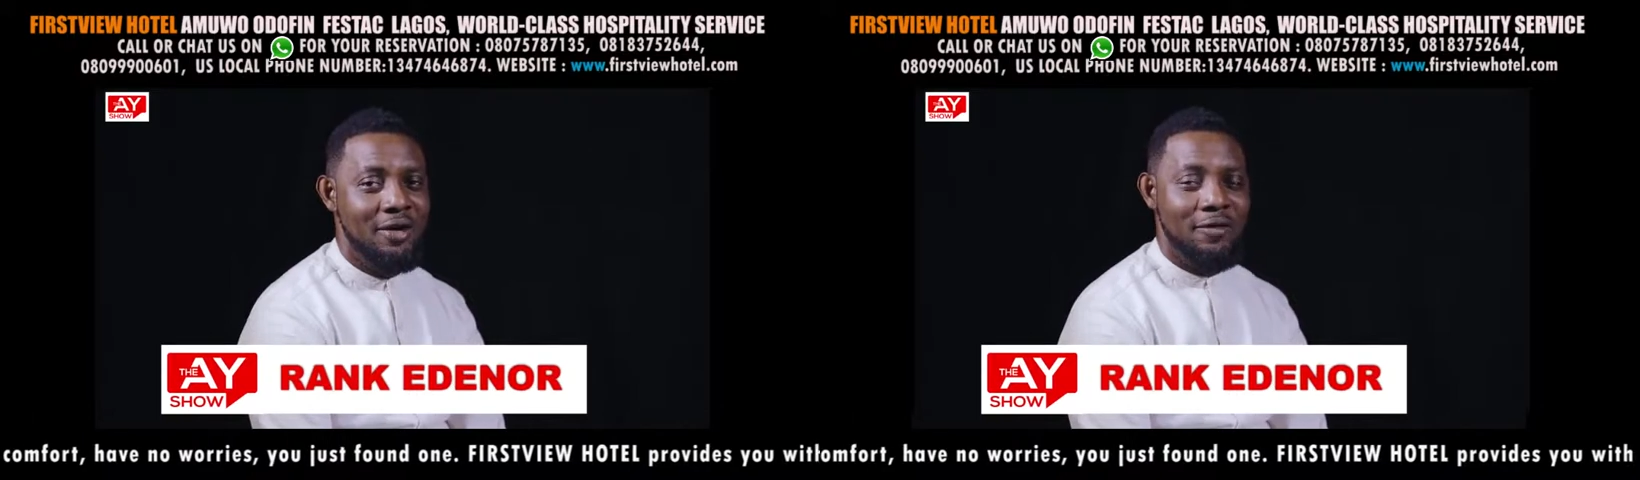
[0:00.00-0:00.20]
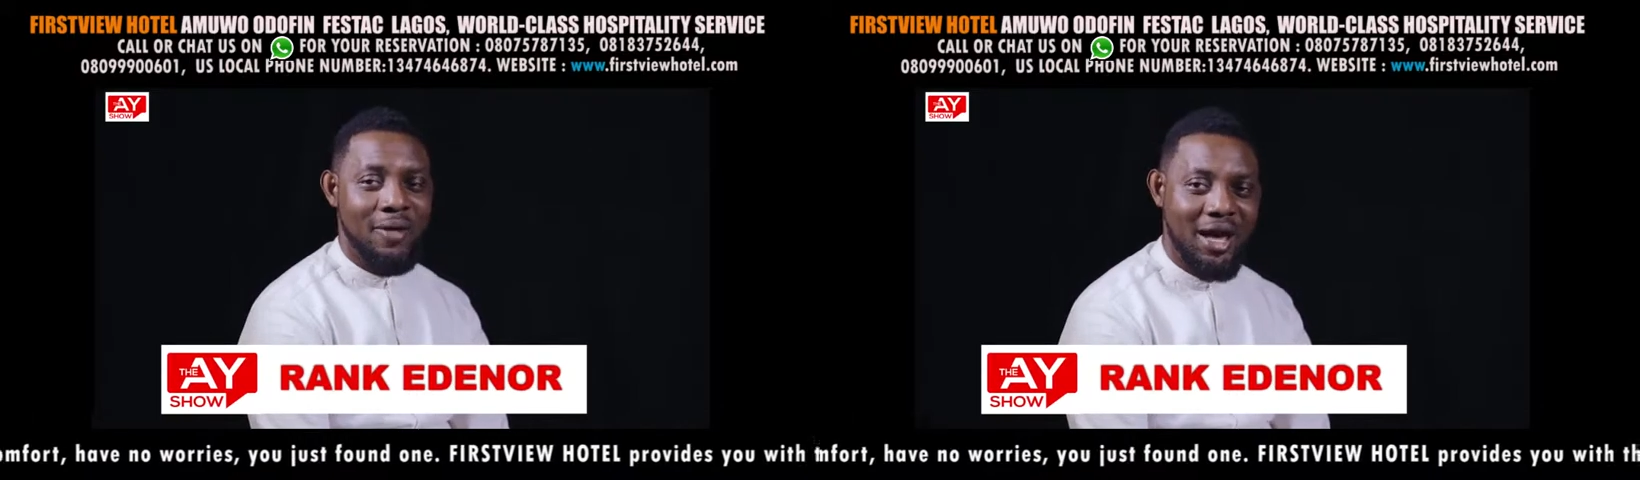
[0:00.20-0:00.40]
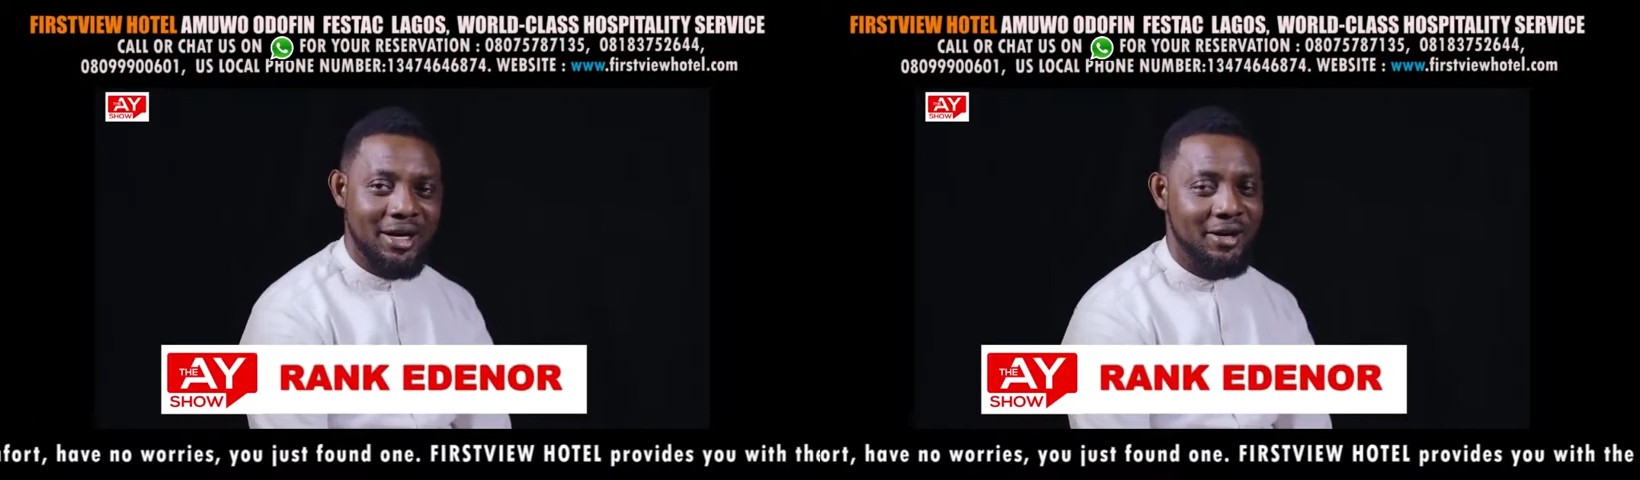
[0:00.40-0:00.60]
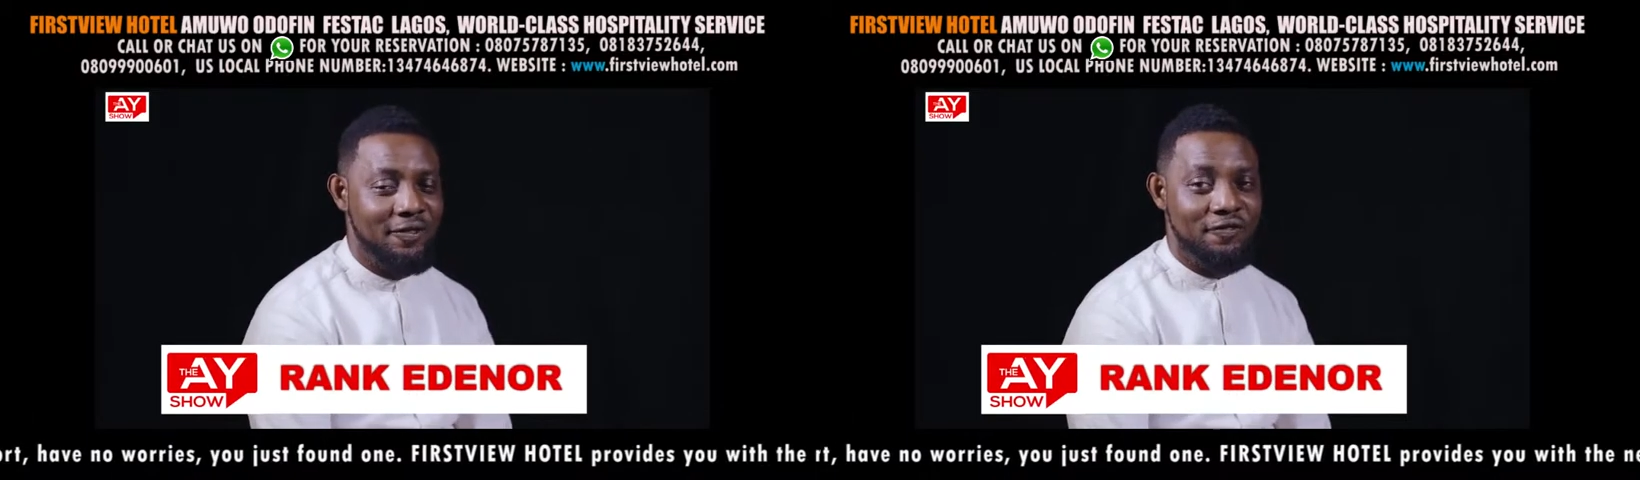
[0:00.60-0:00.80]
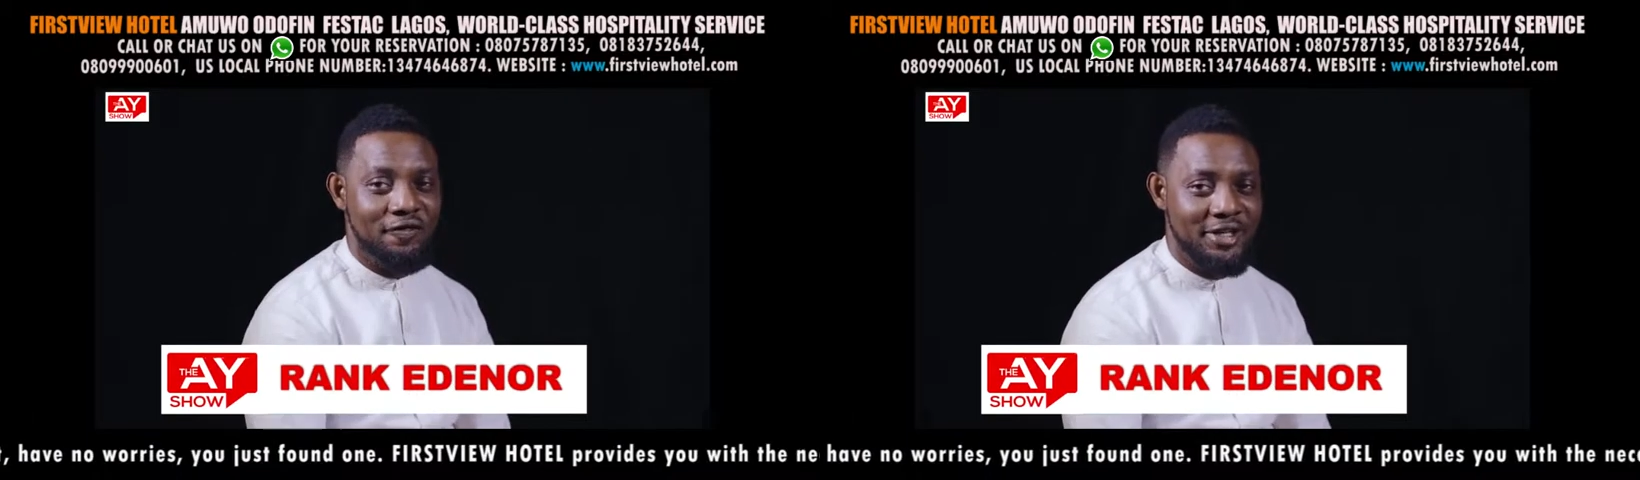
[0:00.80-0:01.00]
Rank
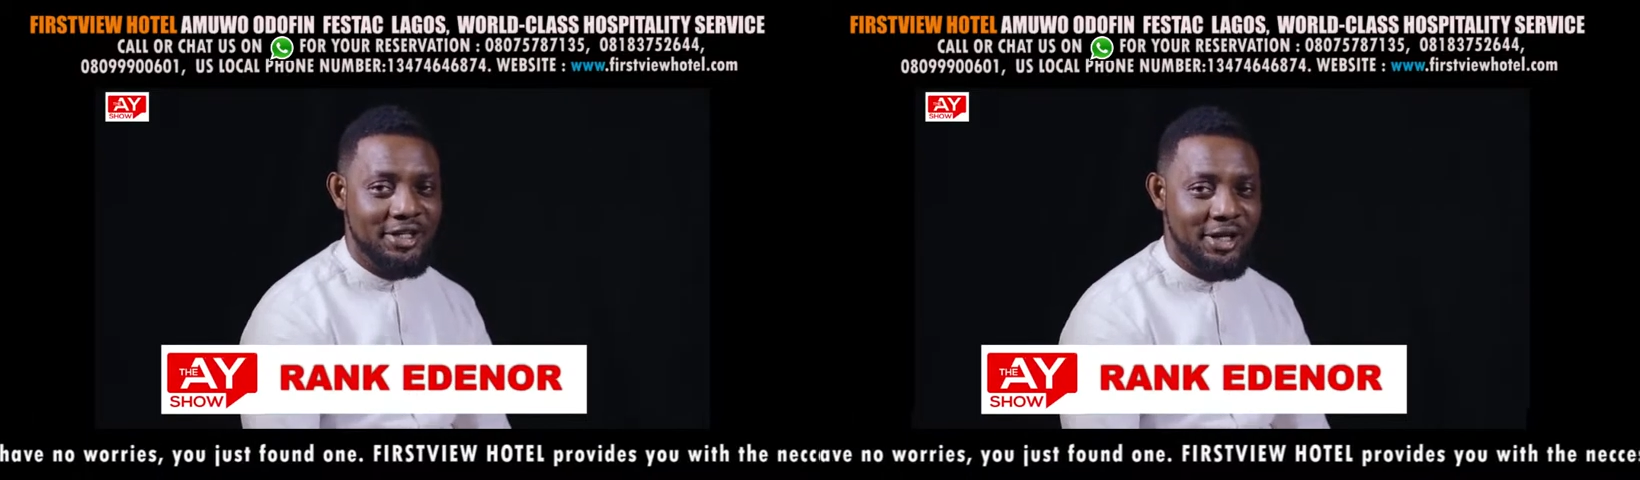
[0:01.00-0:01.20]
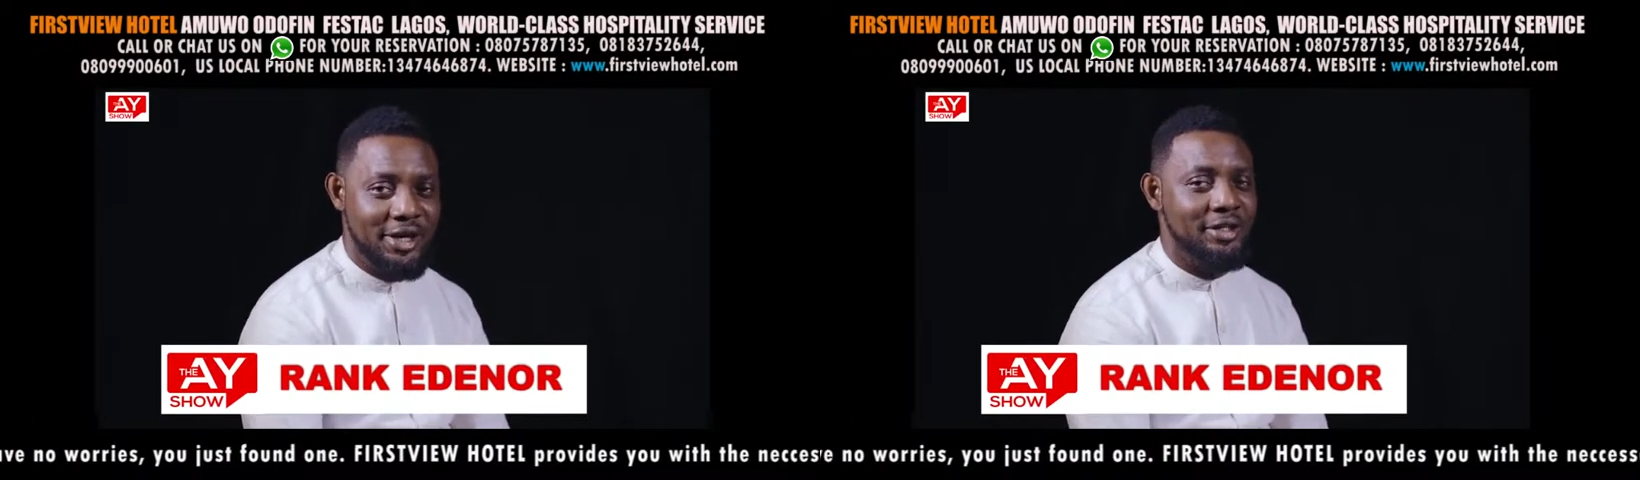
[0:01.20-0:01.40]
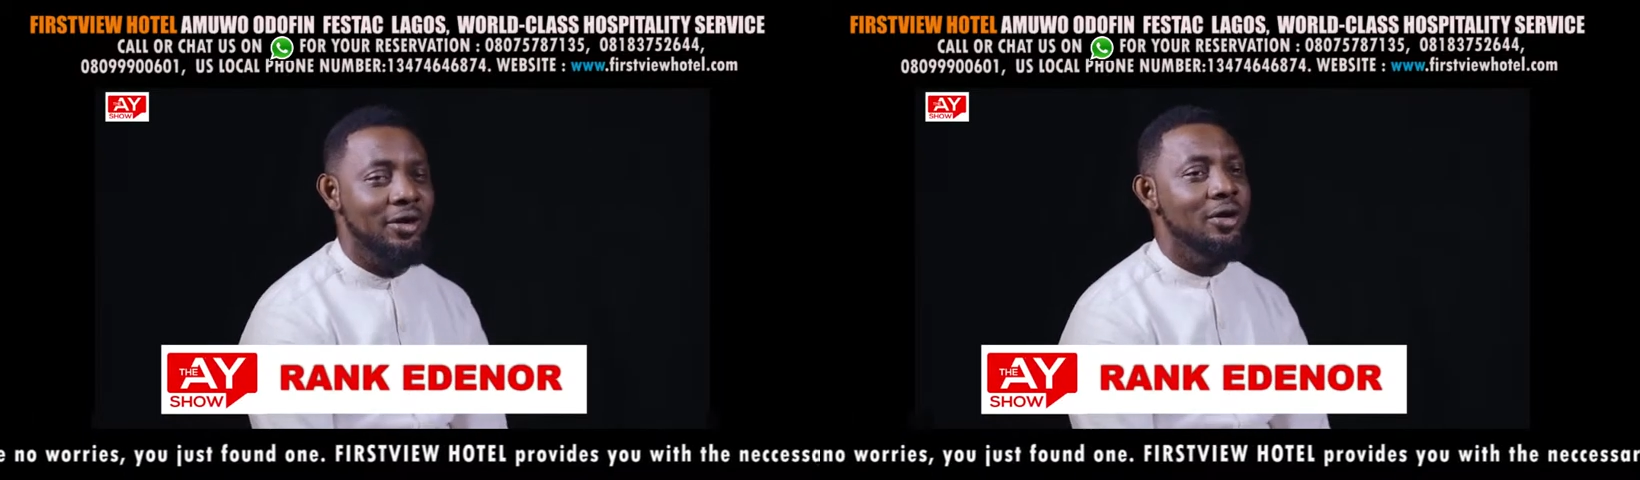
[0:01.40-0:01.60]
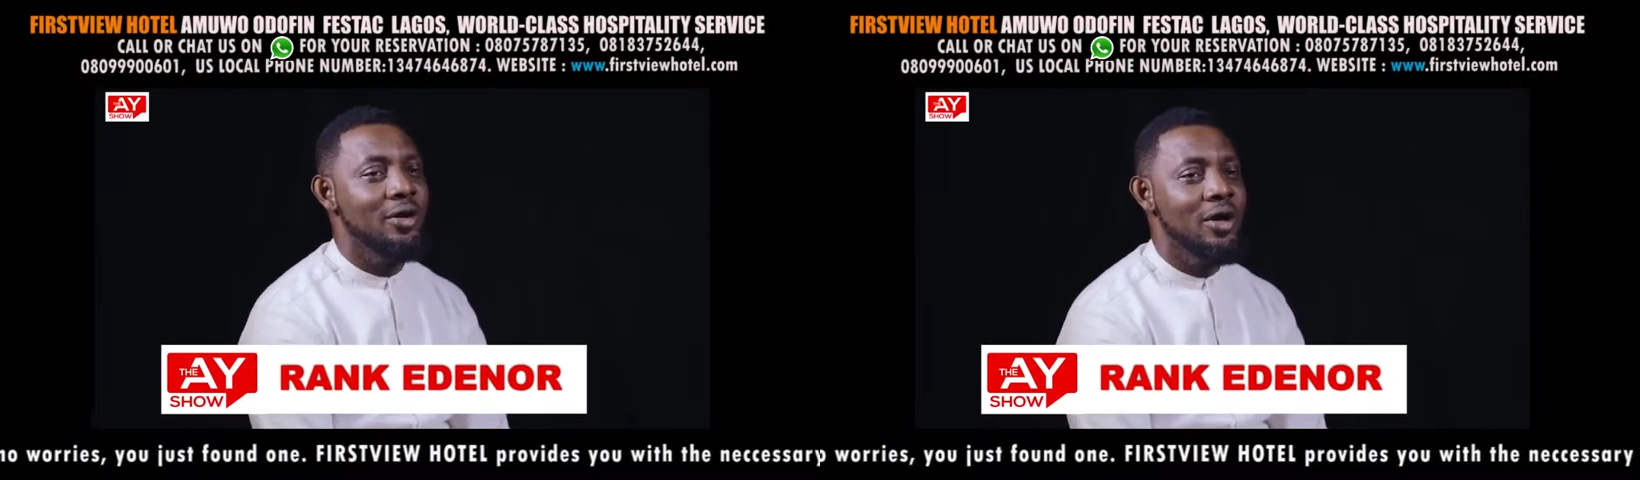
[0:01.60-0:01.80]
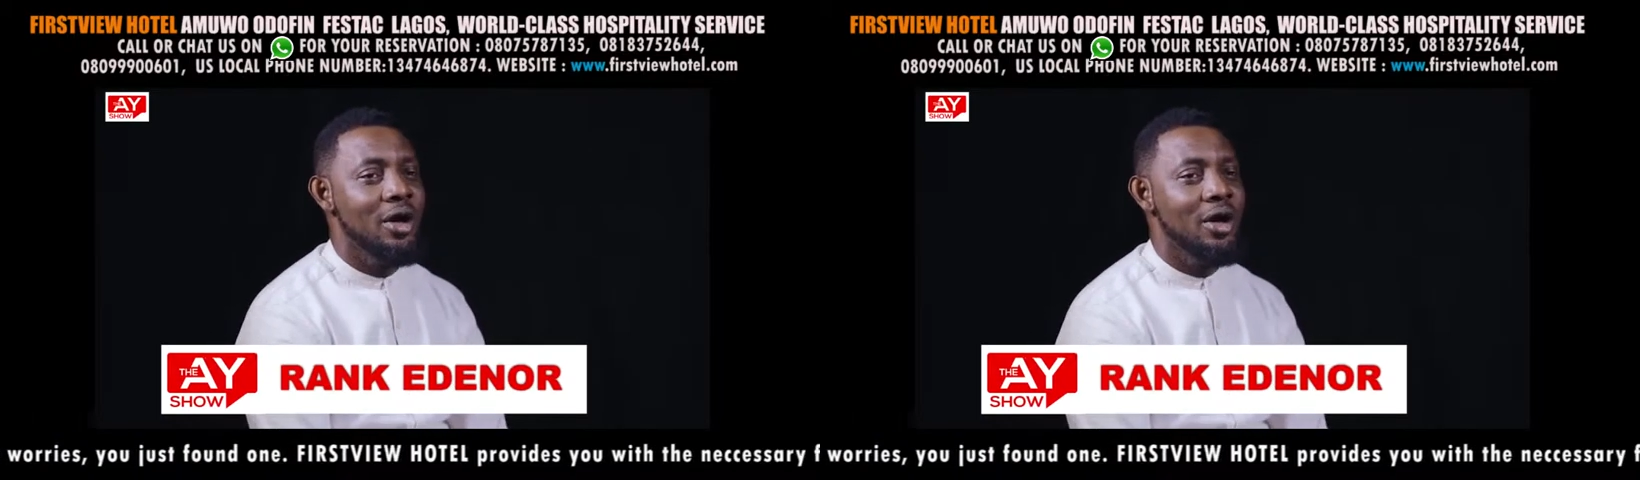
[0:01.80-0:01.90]
Fedeno.